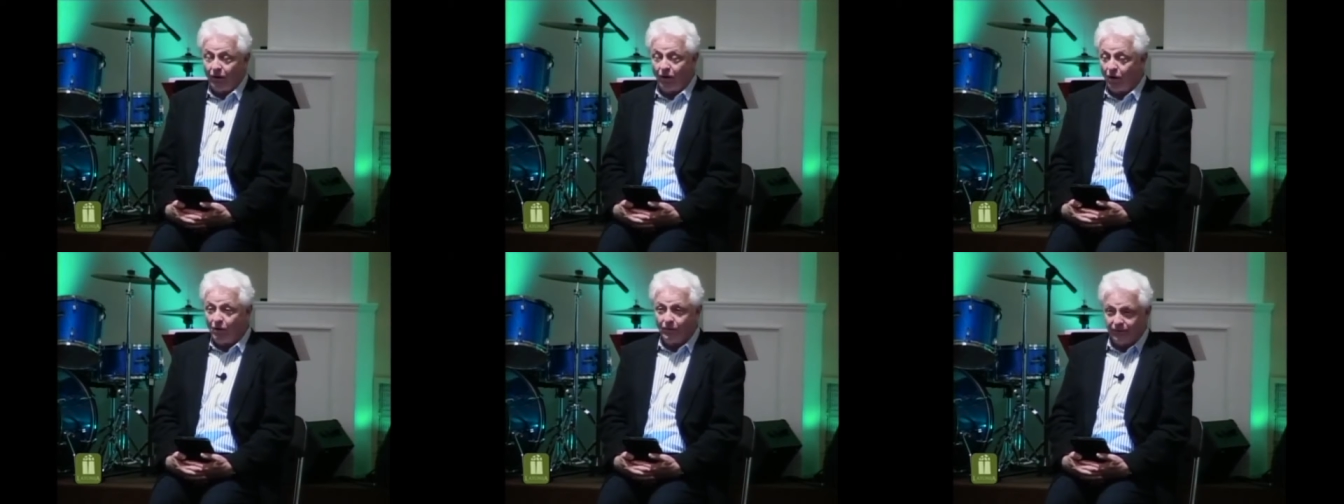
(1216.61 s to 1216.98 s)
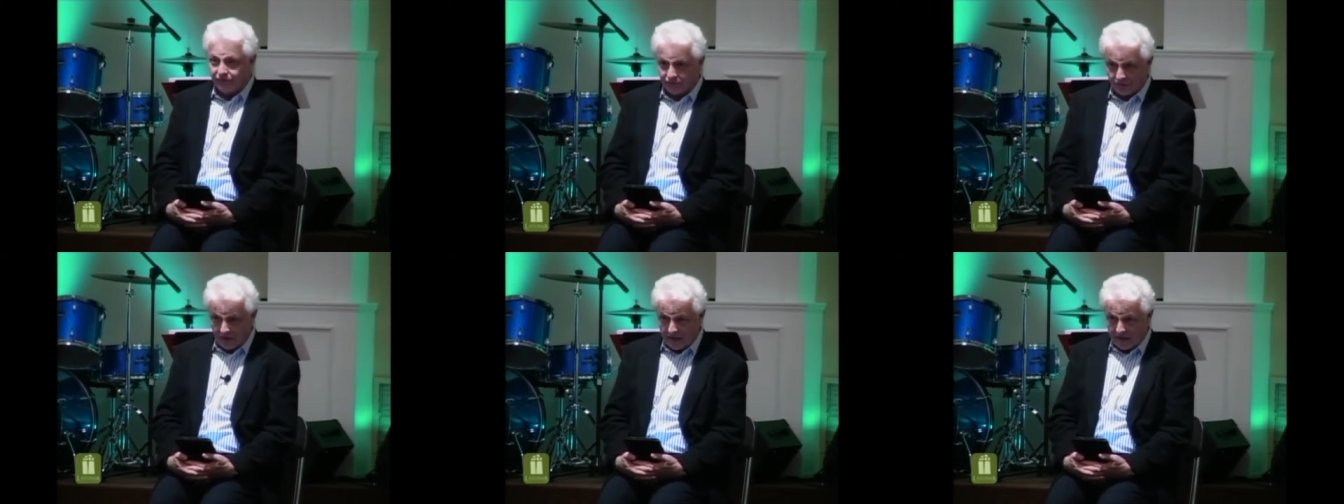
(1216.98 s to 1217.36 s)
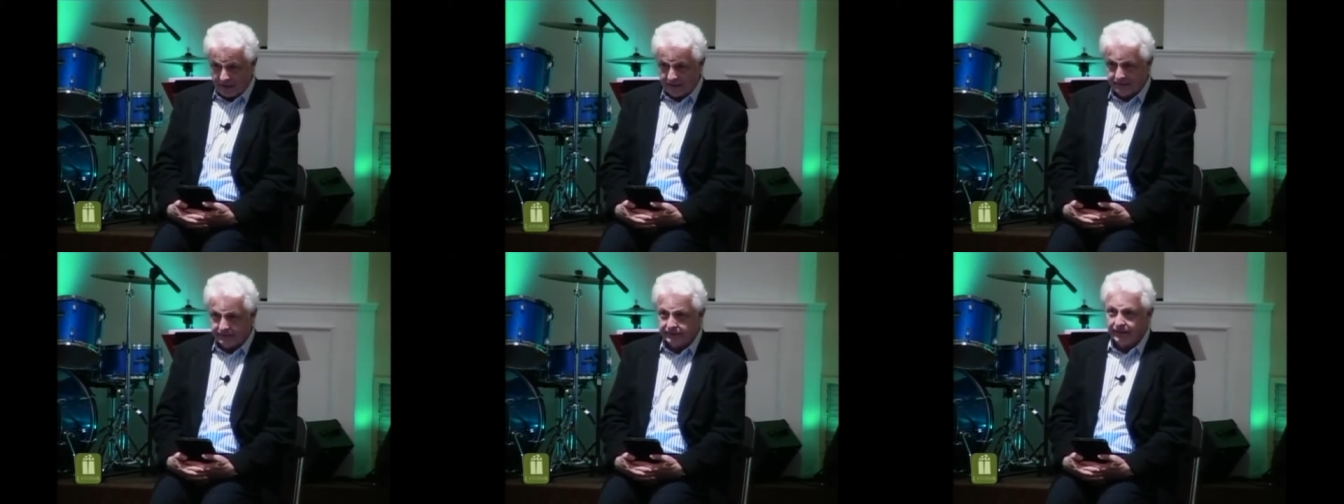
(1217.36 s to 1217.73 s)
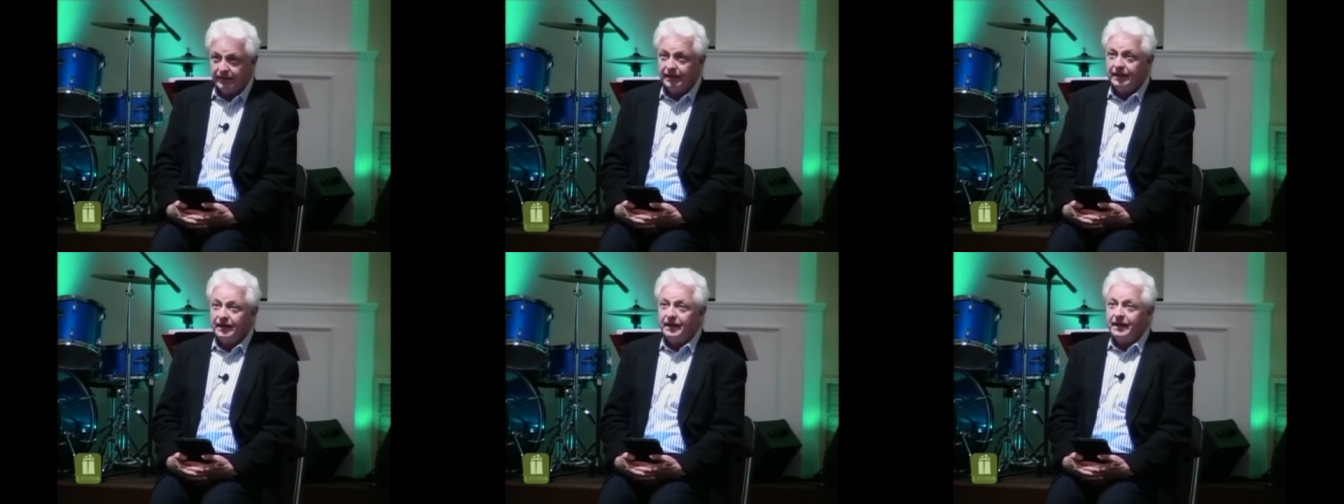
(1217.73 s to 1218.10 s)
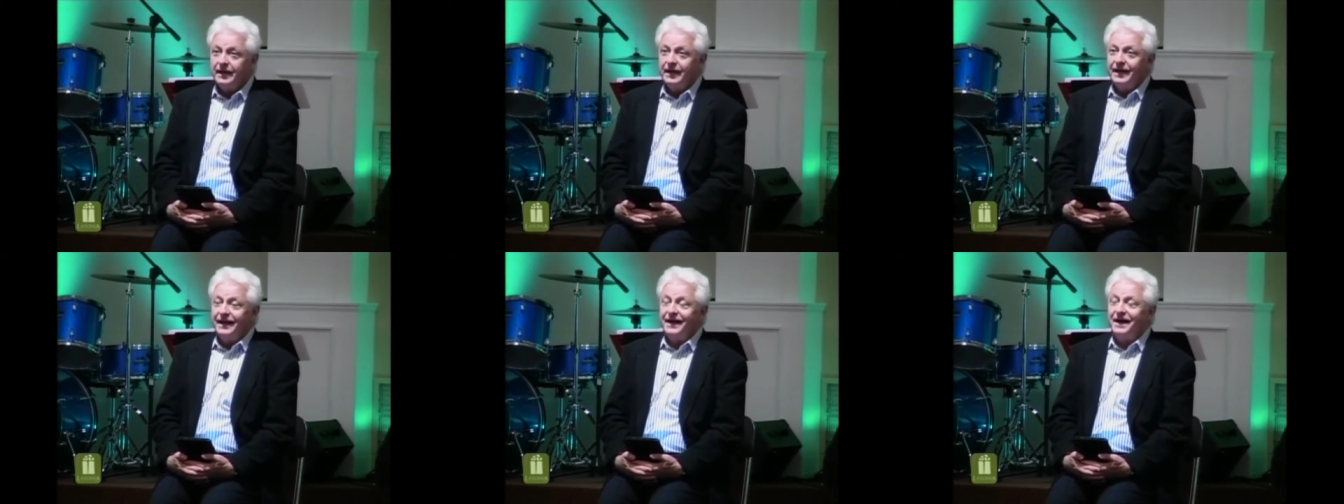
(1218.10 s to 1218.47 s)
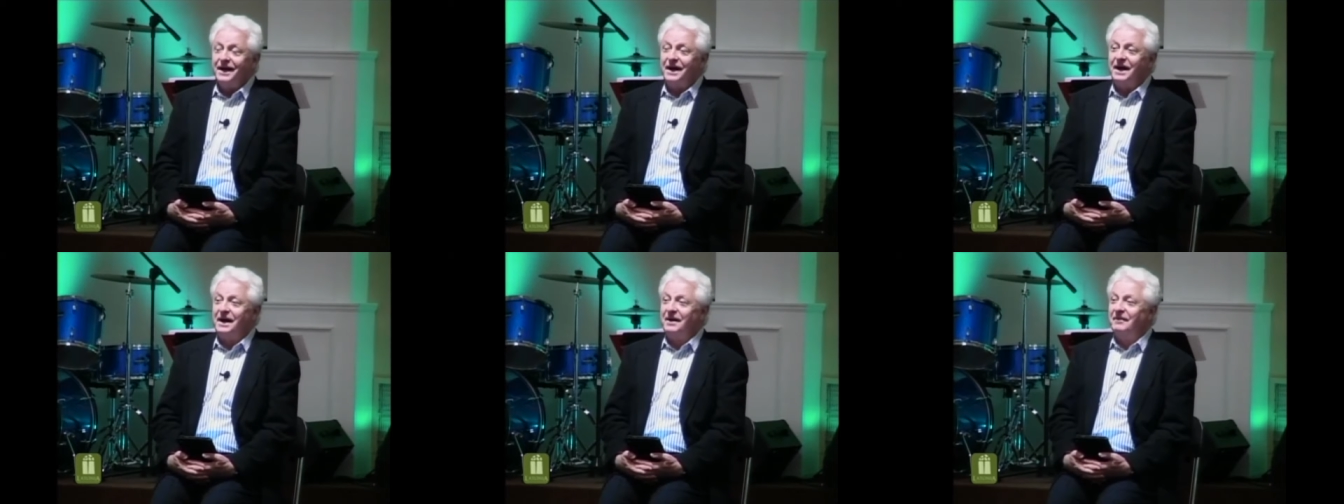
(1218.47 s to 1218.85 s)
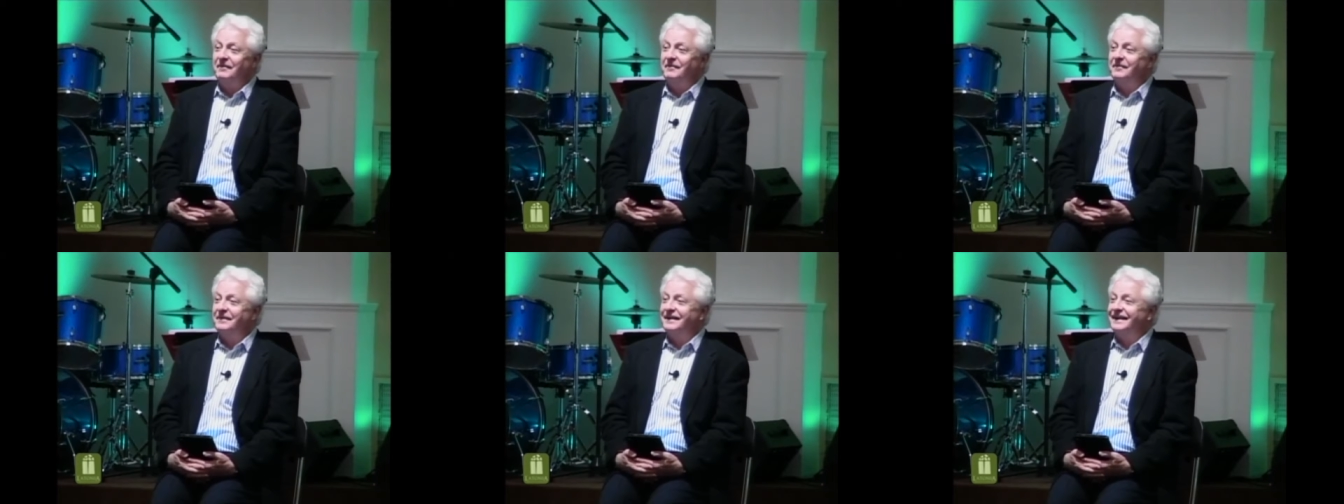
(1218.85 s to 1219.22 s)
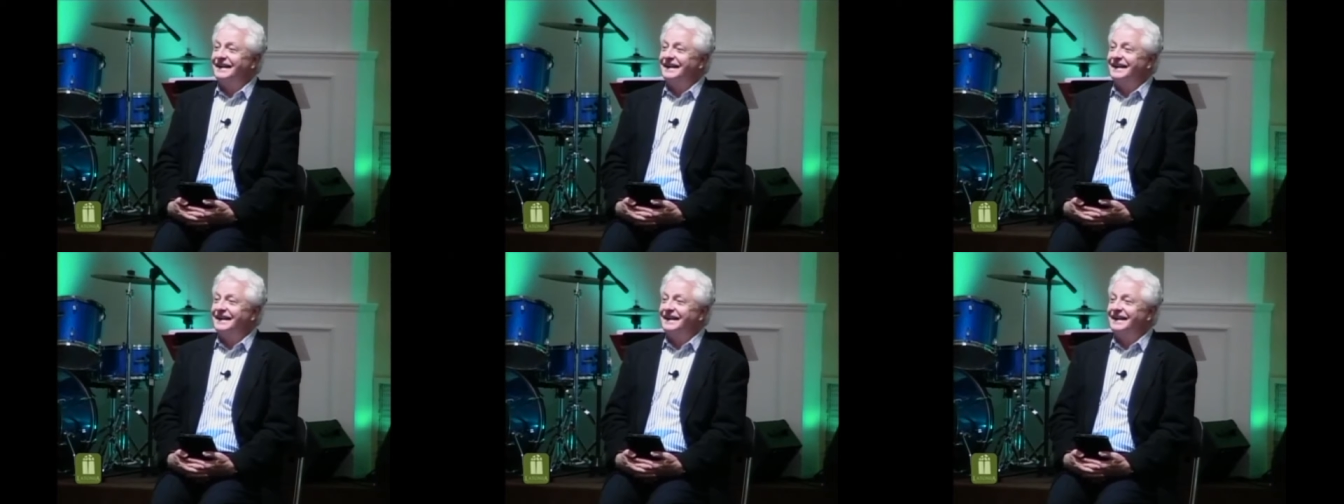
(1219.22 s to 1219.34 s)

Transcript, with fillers: always right. Um,